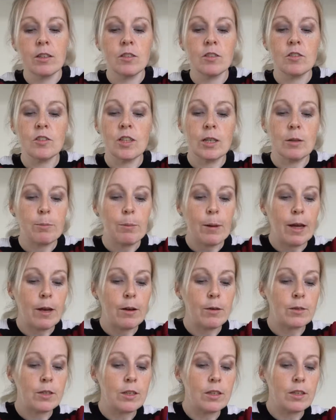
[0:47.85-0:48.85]
chili
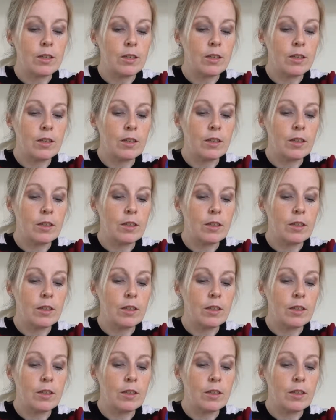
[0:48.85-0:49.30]
powder,